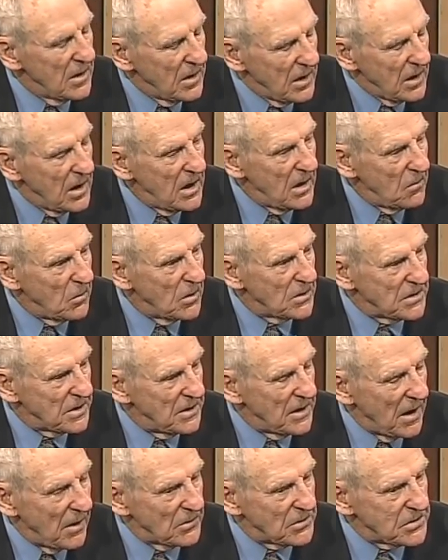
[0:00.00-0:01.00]
He was an
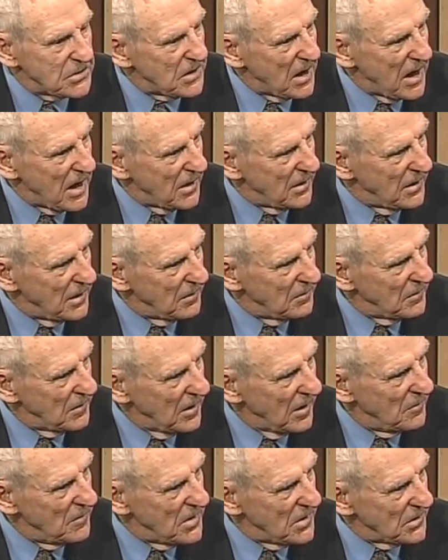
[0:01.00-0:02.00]
outstanding
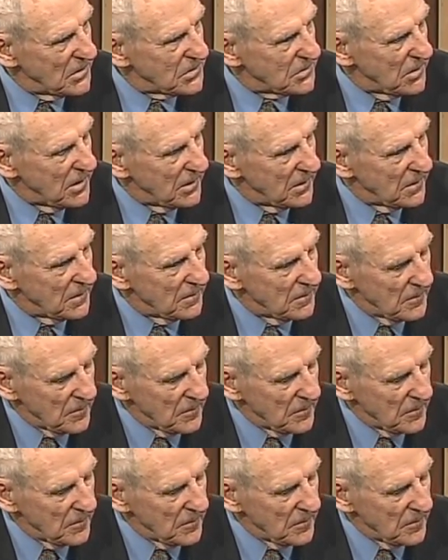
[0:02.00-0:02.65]
administrator.